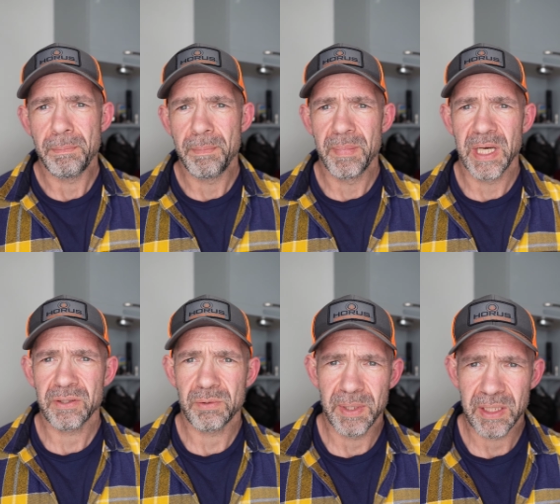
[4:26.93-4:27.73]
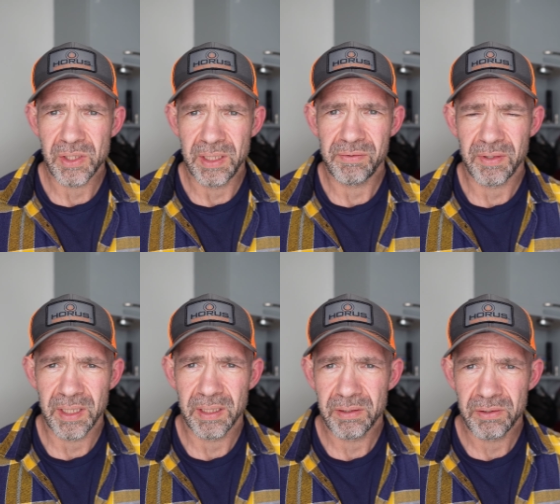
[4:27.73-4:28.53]
much
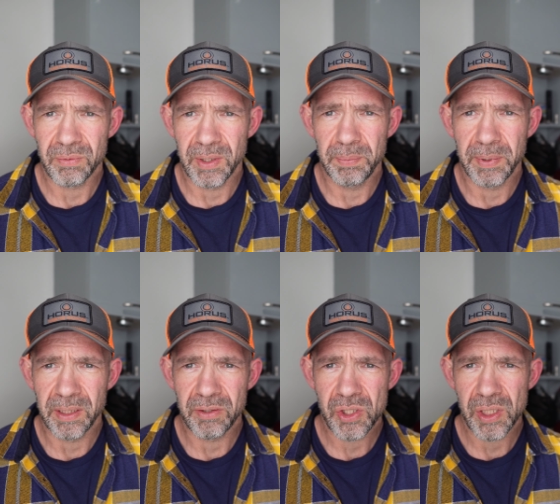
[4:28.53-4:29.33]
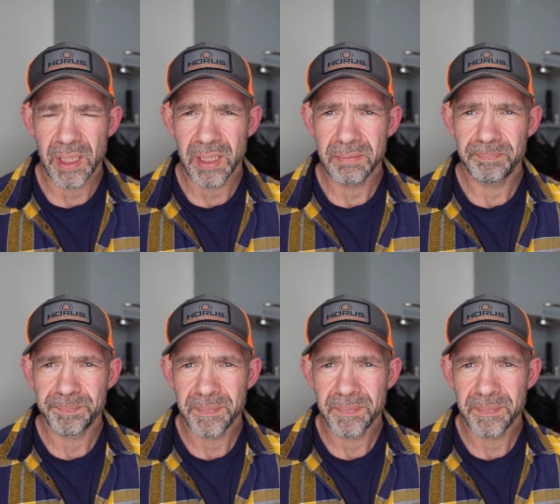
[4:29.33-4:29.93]
easier to open and shut.